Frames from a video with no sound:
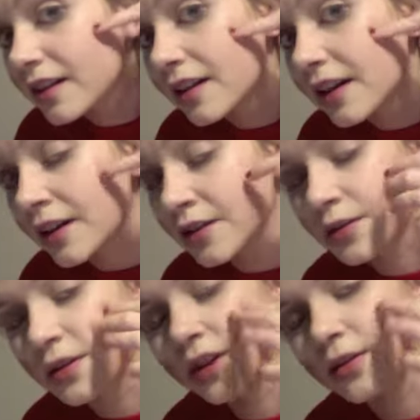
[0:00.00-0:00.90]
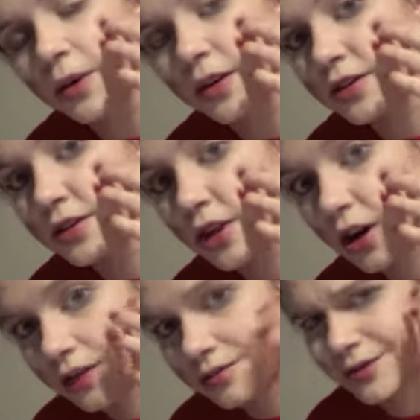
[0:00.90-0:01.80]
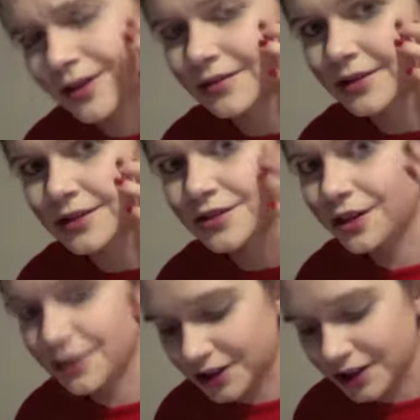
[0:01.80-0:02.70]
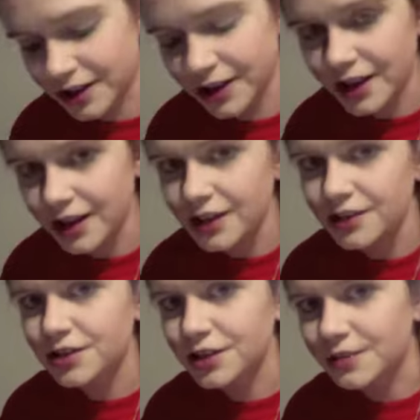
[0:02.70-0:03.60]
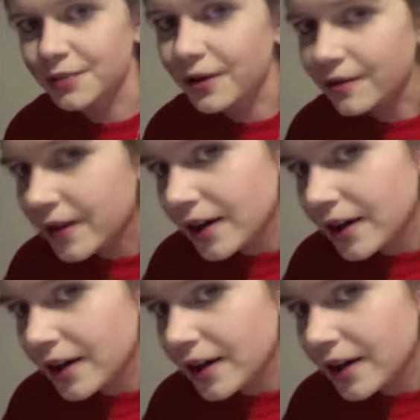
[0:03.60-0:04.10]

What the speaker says: That is part of your jaw, or not really your jaw, your cheek. It's your cheekbone.